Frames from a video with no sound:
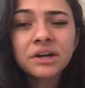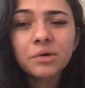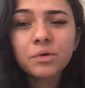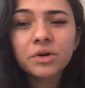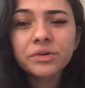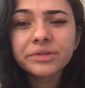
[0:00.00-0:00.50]

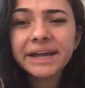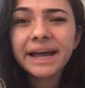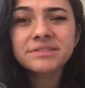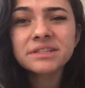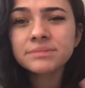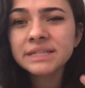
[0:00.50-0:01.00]
or they
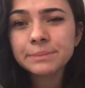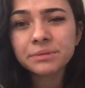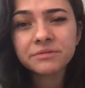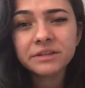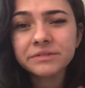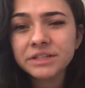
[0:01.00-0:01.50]
have some type
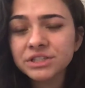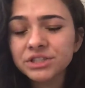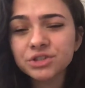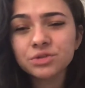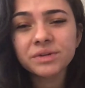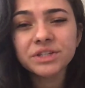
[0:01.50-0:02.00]
of living
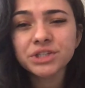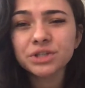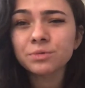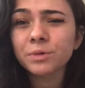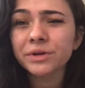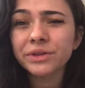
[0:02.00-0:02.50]

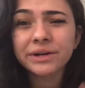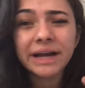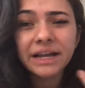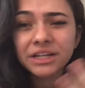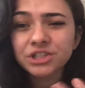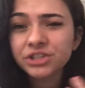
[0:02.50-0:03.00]
situation where they're
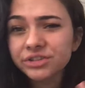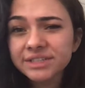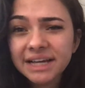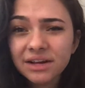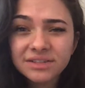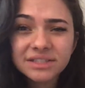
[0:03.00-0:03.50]
at each
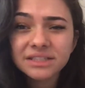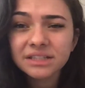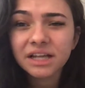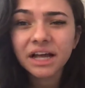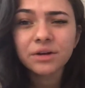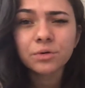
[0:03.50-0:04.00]
other's houses a
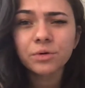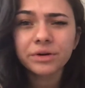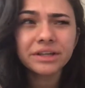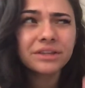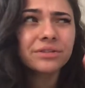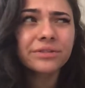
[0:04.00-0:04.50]
lot,
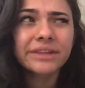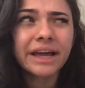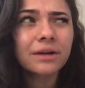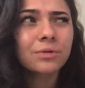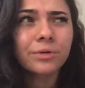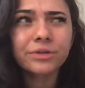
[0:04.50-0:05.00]
or either
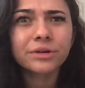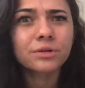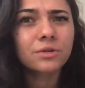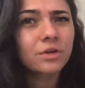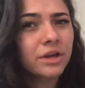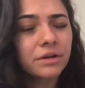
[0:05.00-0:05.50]
that or
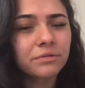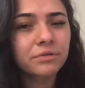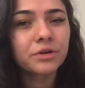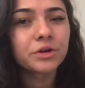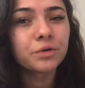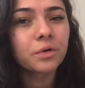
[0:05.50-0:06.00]
they're looking
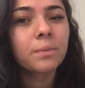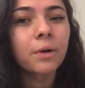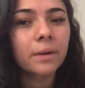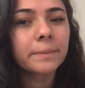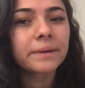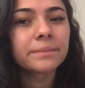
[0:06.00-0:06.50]
for a new
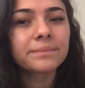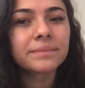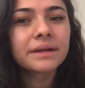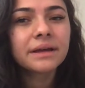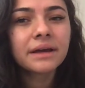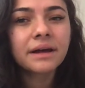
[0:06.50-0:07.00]
apartment.
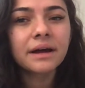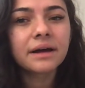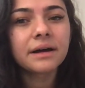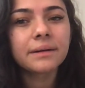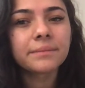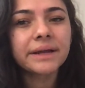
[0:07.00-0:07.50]

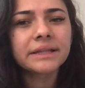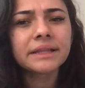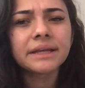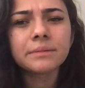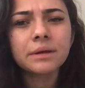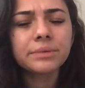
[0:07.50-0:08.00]
Um, and
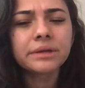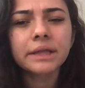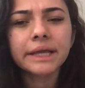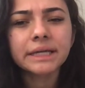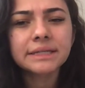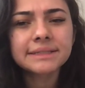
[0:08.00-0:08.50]
they may be
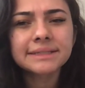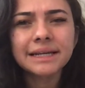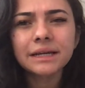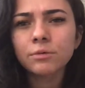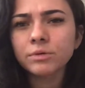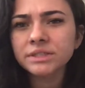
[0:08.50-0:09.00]
like
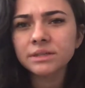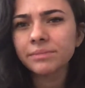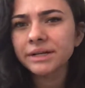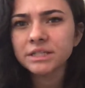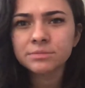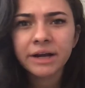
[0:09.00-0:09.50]
staying with
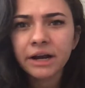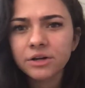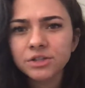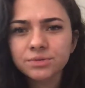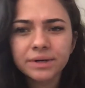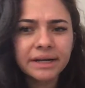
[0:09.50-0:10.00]
somebody's
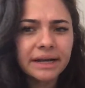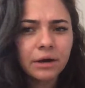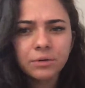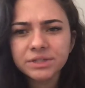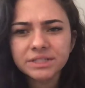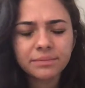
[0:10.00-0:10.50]
parents right
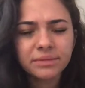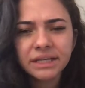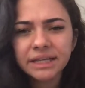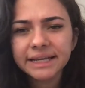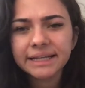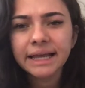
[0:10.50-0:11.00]
now or
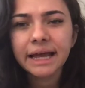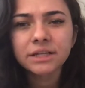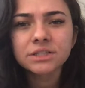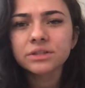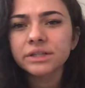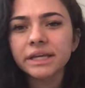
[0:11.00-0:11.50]
something like that
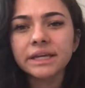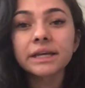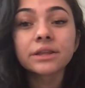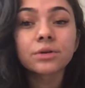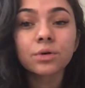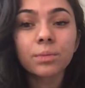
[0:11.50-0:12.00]
until they can
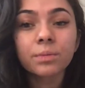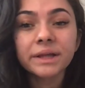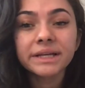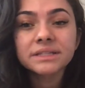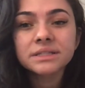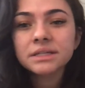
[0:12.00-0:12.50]
get their own
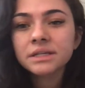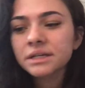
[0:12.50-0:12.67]
place.